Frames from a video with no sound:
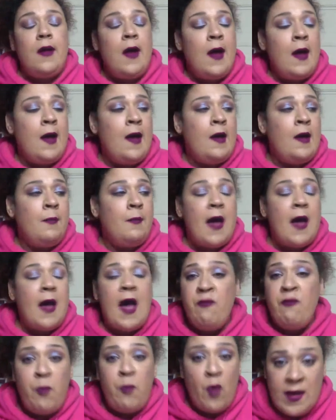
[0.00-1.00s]

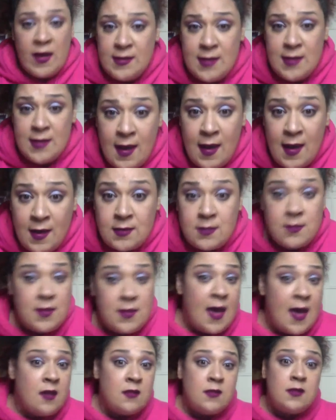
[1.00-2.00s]
I've bought decks
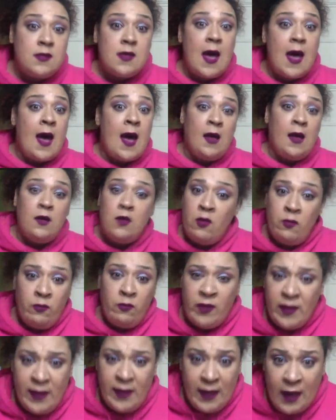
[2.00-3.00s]
that I
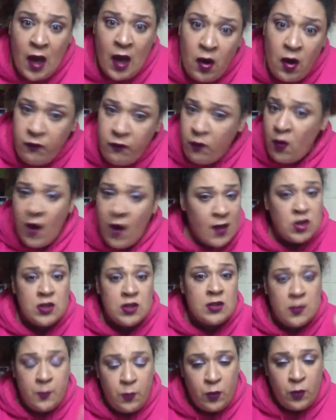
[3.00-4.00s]
don't really care for. I
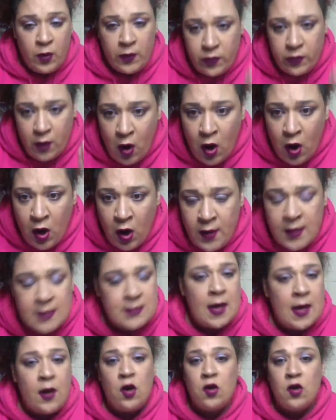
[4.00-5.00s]
just support the
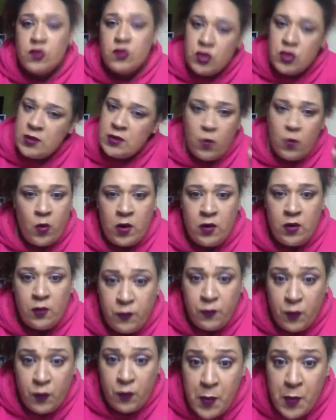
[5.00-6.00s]
artist. I heard she's a
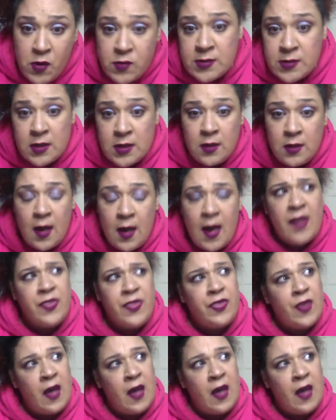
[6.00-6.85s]
wonderful person. I've